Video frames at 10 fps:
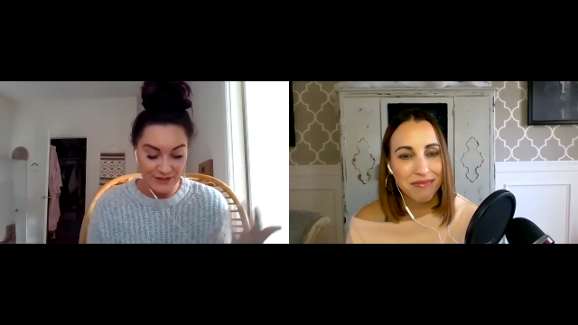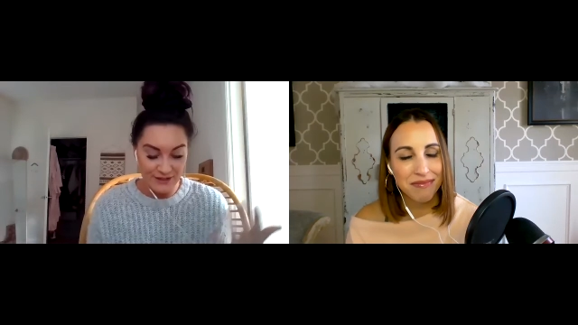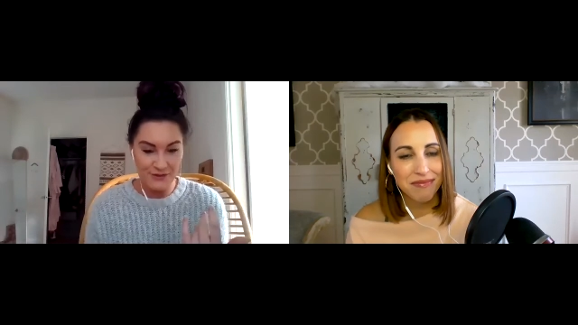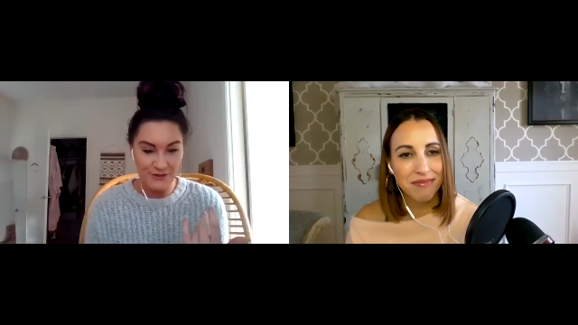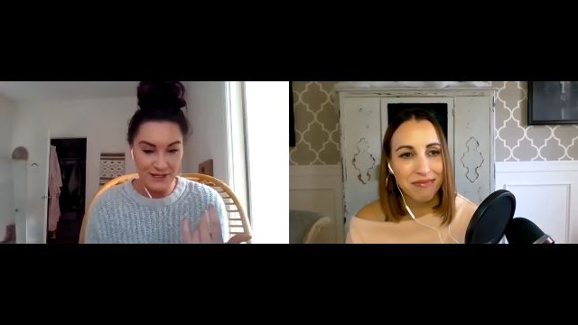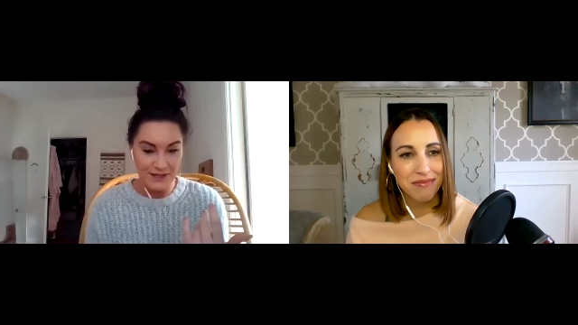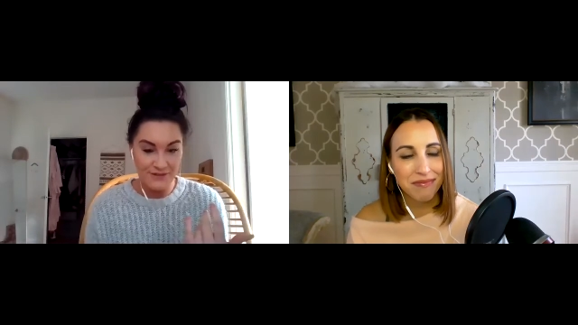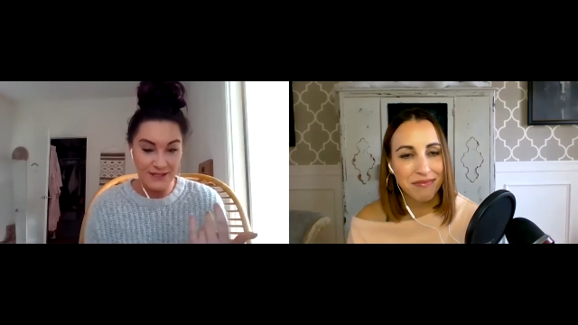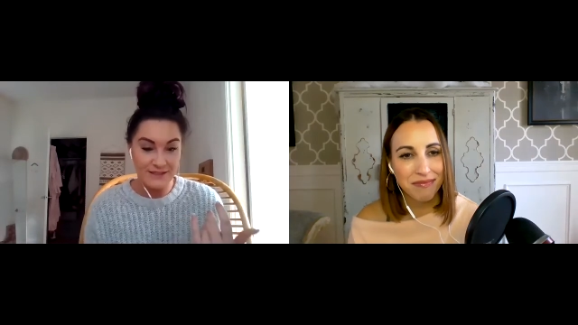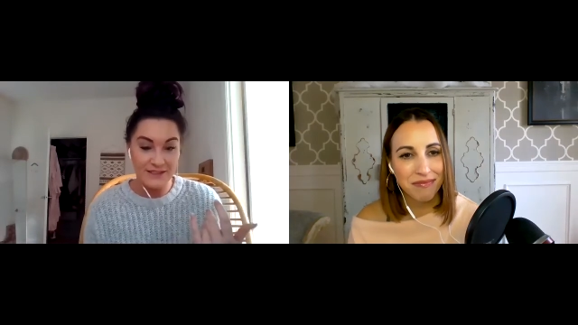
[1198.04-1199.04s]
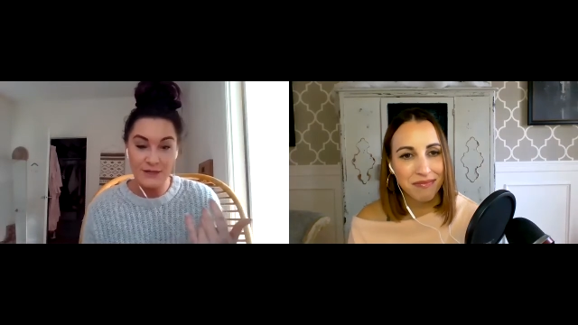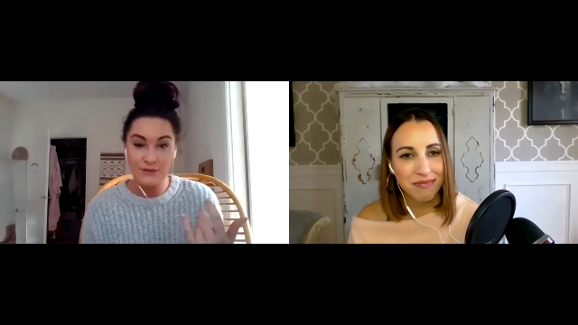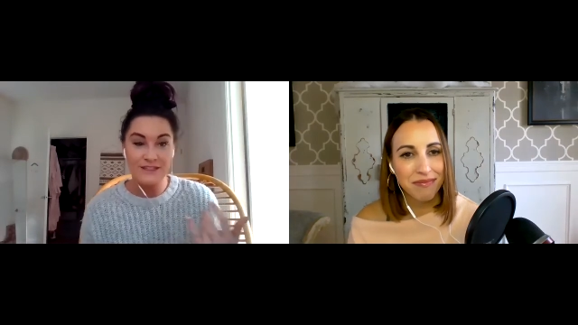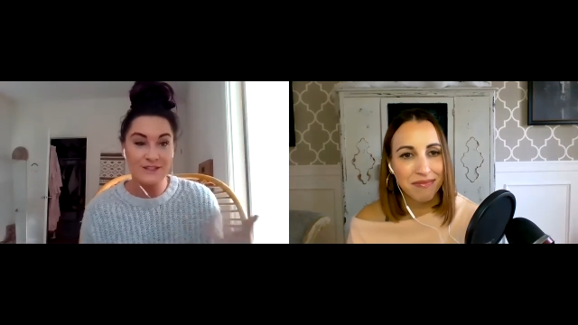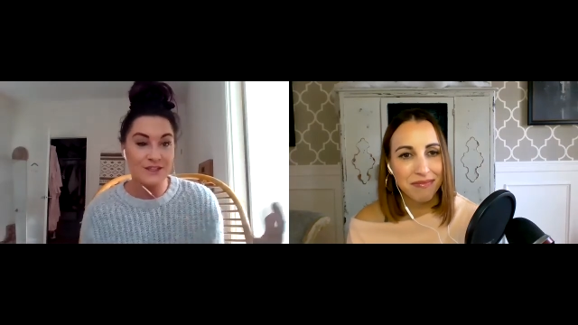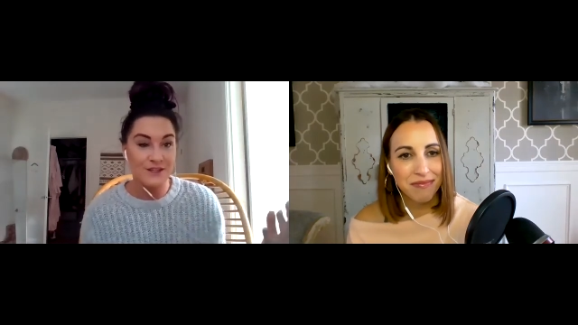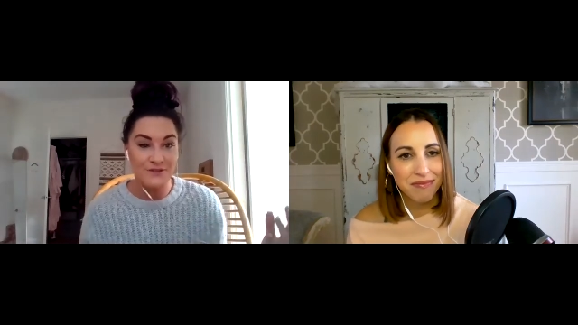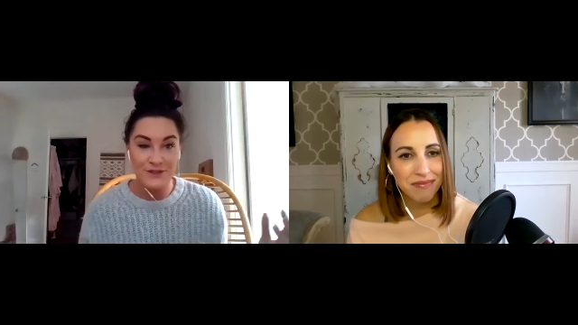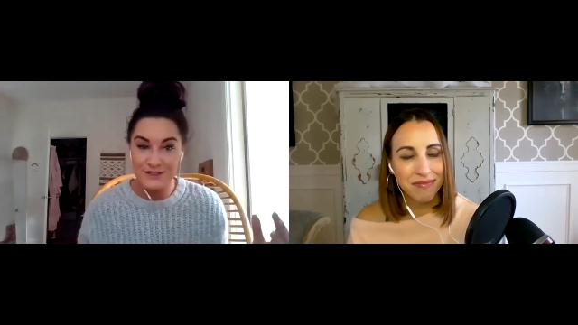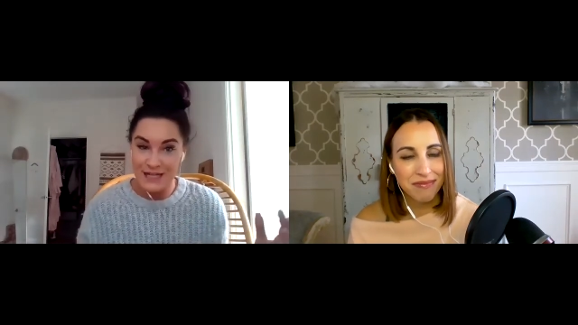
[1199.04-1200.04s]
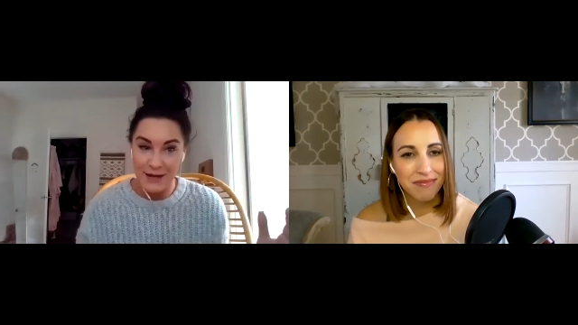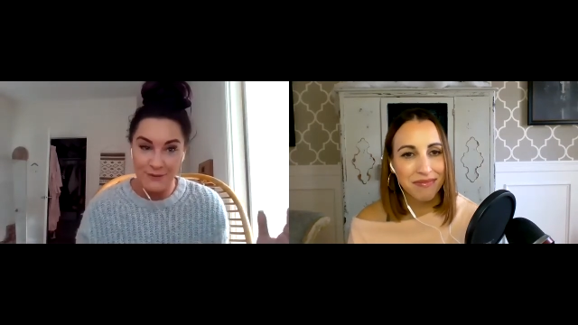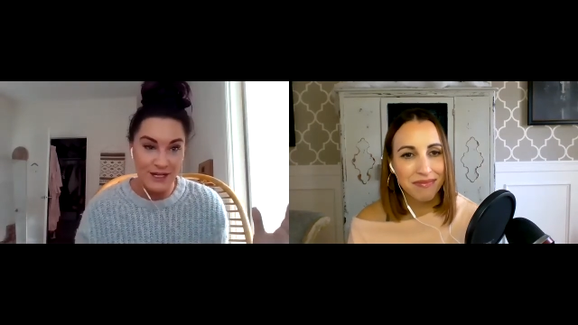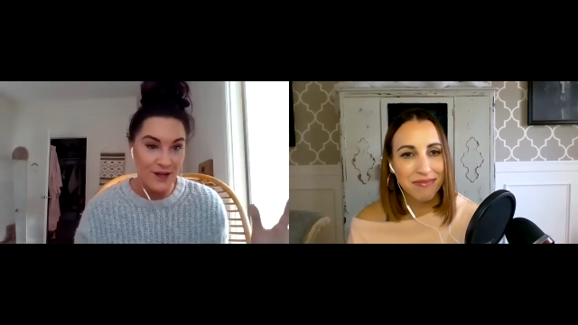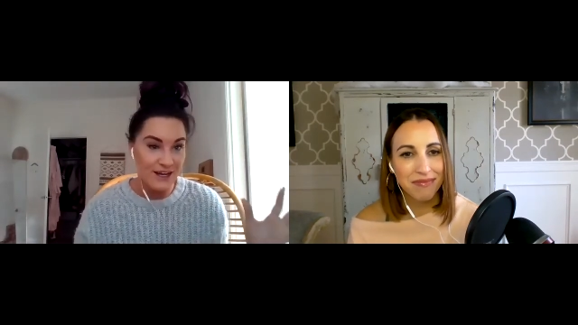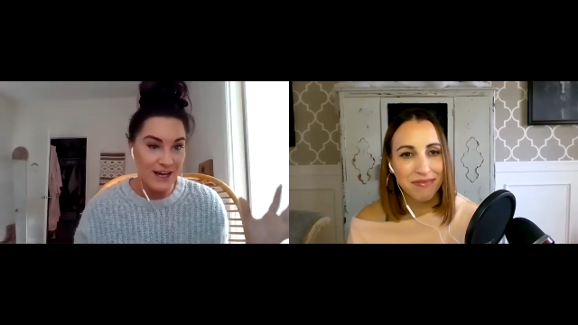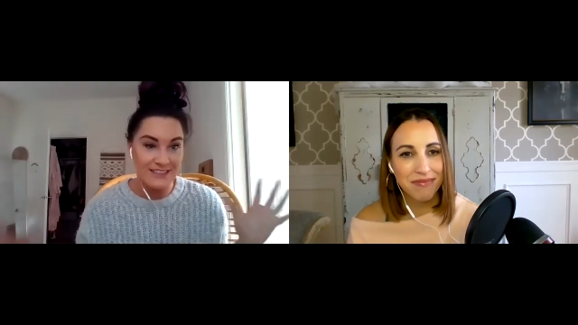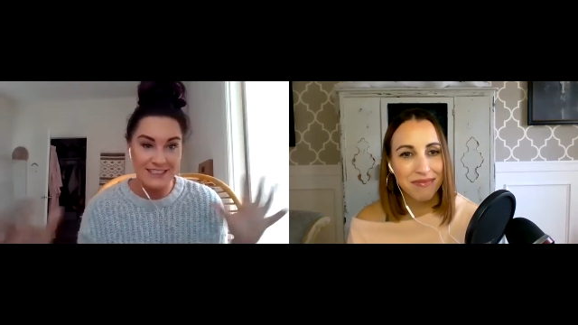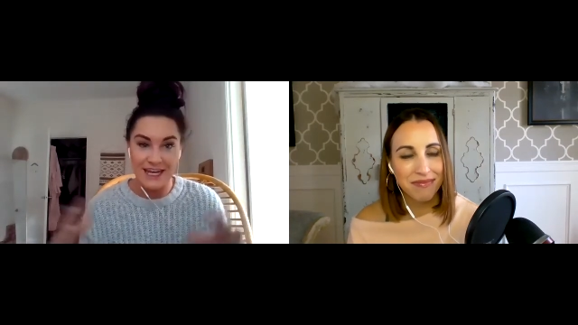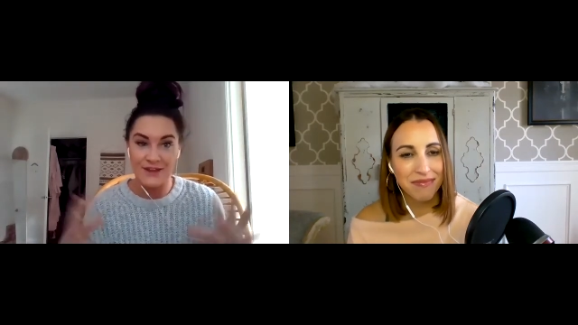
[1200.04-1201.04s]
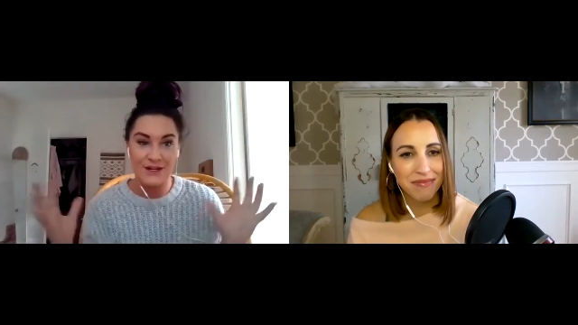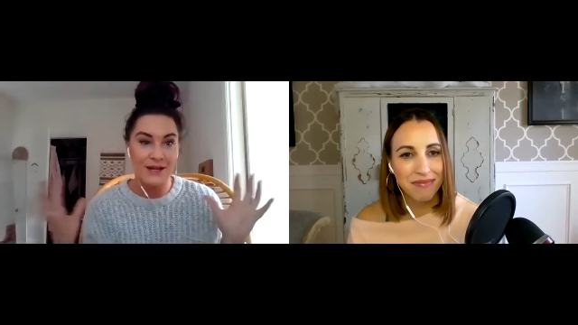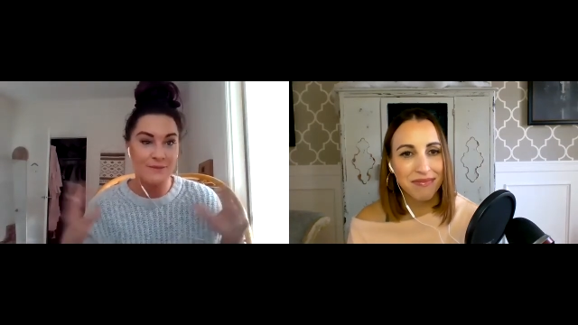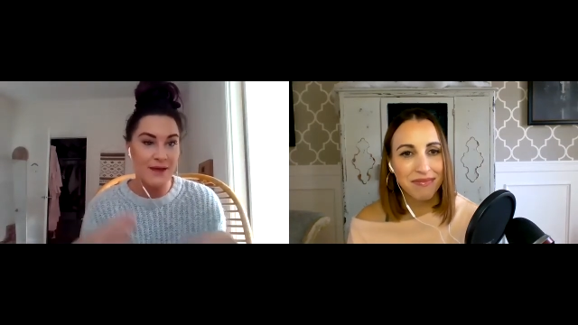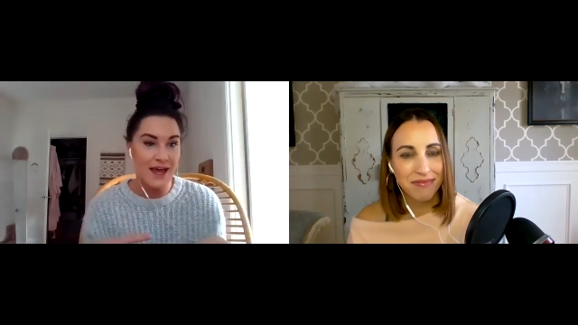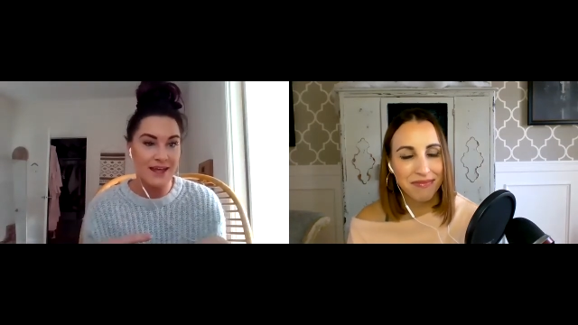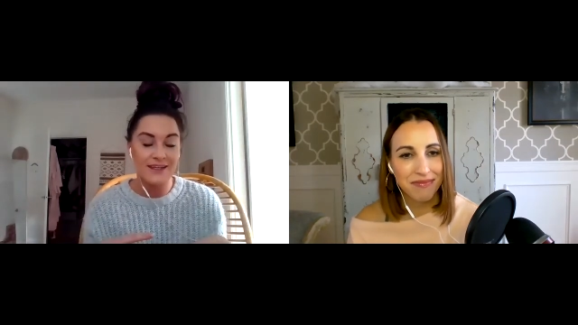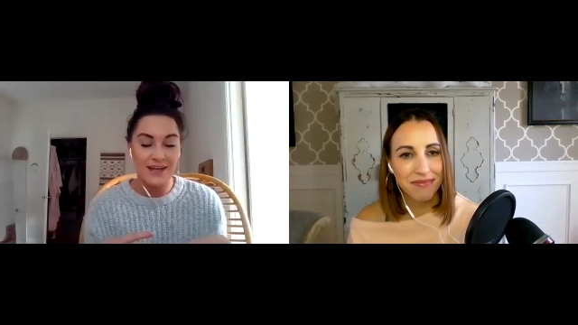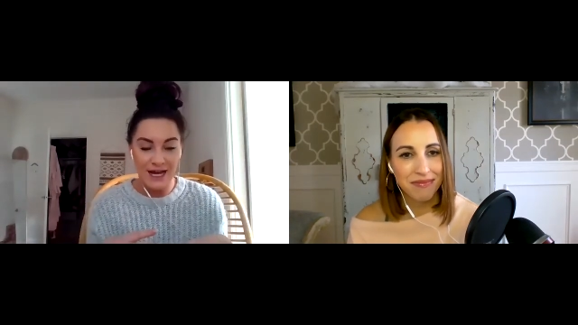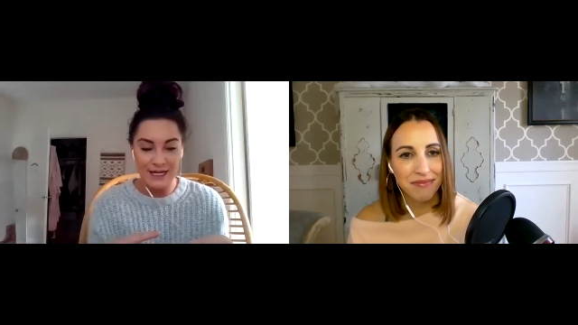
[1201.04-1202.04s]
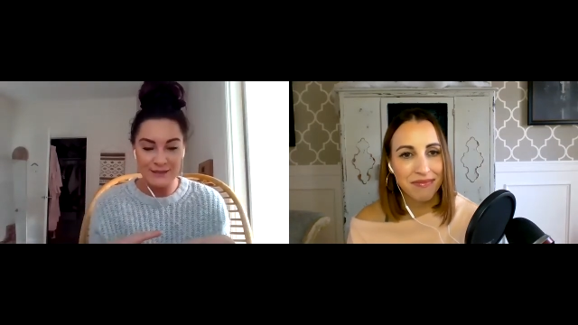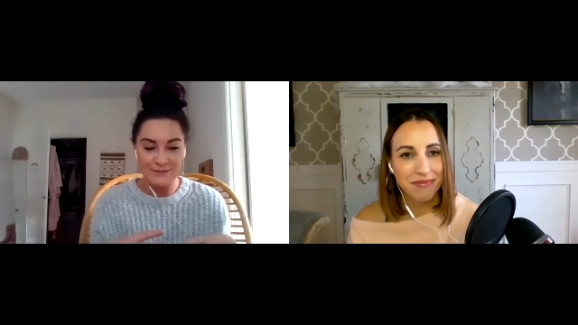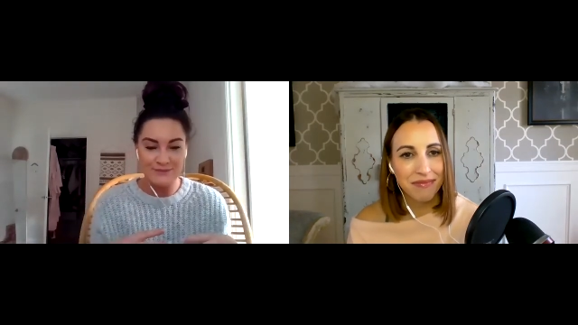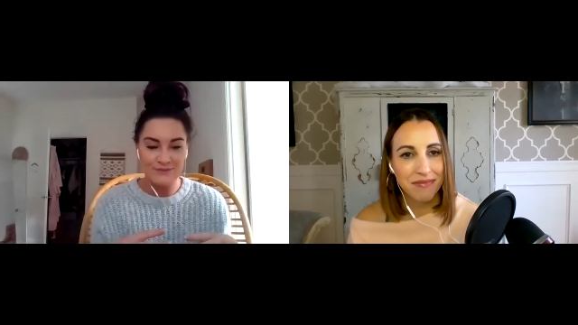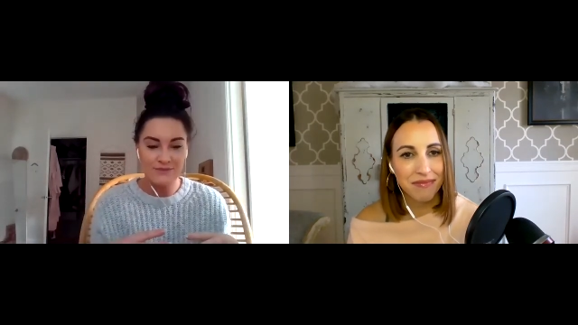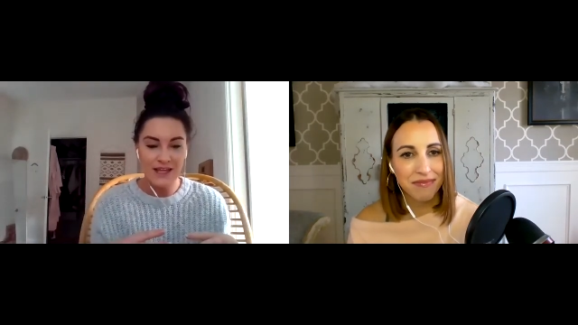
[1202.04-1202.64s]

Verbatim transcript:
Speaker 1: are the three of this. It was literally the first time we had all got together and met, um,